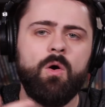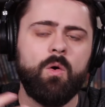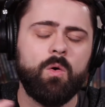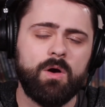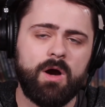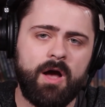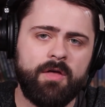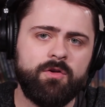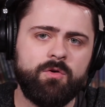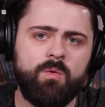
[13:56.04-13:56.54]

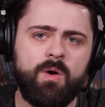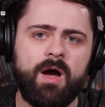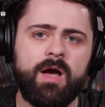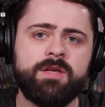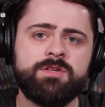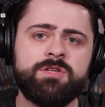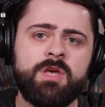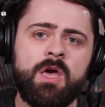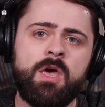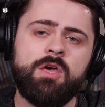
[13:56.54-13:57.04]
or
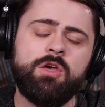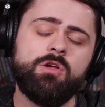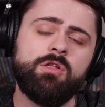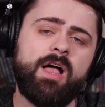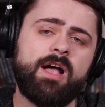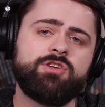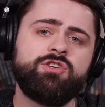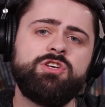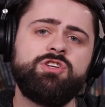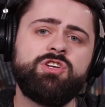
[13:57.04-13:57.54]
otherwise, you'll
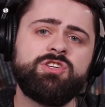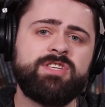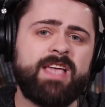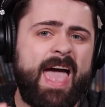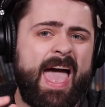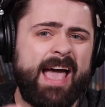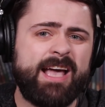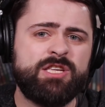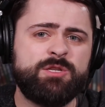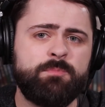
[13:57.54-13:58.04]
actually just
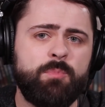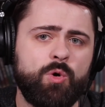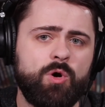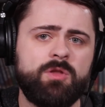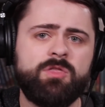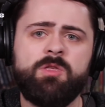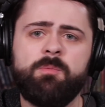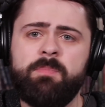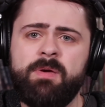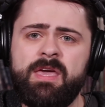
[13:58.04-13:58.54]

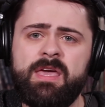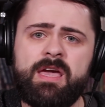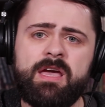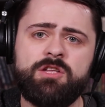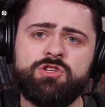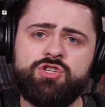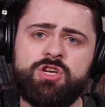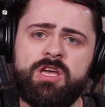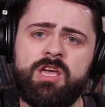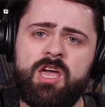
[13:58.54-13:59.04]
export the
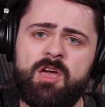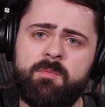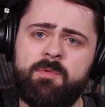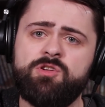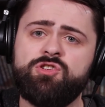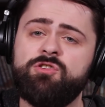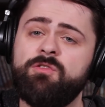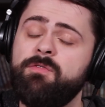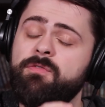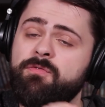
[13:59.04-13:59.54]
PNG
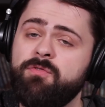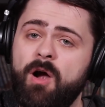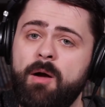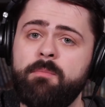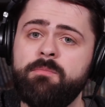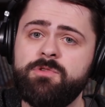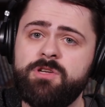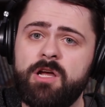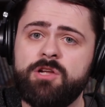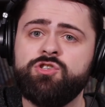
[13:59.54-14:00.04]
image
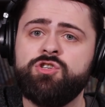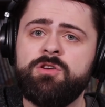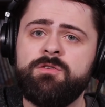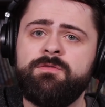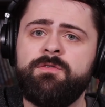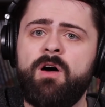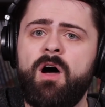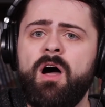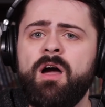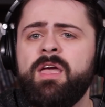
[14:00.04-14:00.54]
from
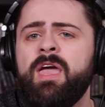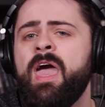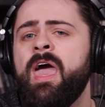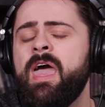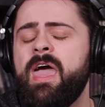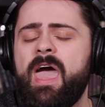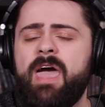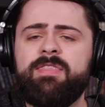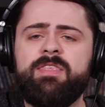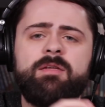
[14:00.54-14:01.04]
DungeonFog
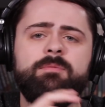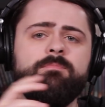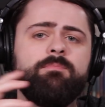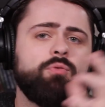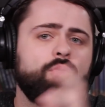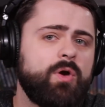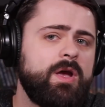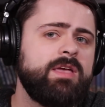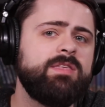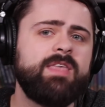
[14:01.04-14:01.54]
and then
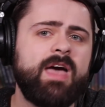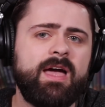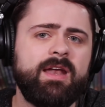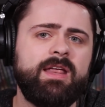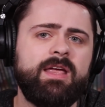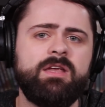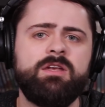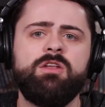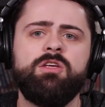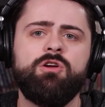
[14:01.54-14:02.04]
bring
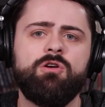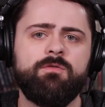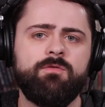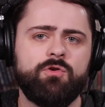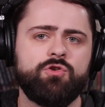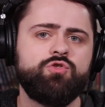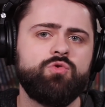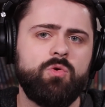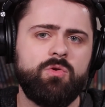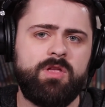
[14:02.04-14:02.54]
that into your
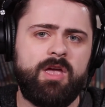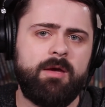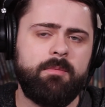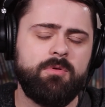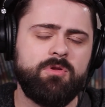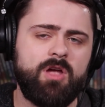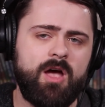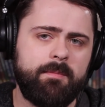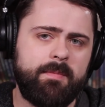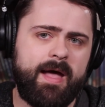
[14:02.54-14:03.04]
virtual
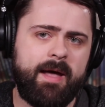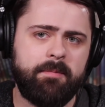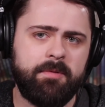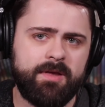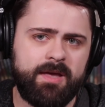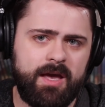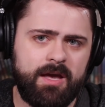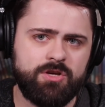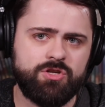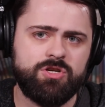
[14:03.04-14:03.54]
tabletop
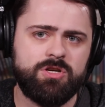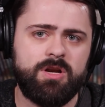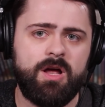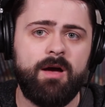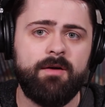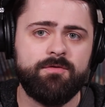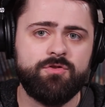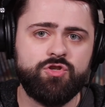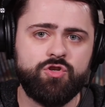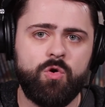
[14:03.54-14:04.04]
application
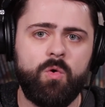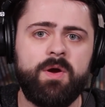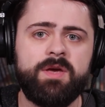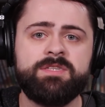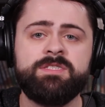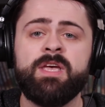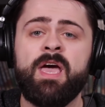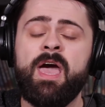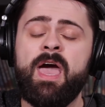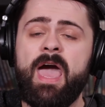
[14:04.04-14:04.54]
of
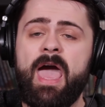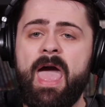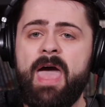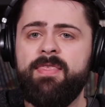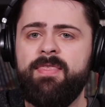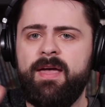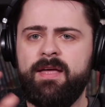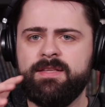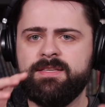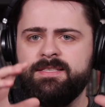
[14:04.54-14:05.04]
choice
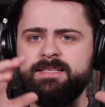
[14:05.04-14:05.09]
and then